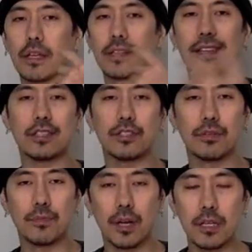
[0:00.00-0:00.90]
is that
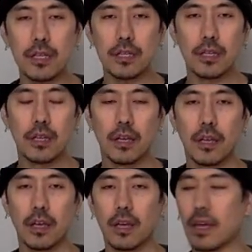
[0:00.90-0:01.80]
too much?
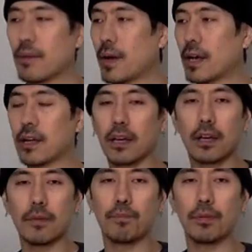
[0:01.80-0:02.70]
Am I going
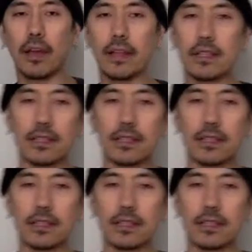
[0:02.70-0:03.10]
to blind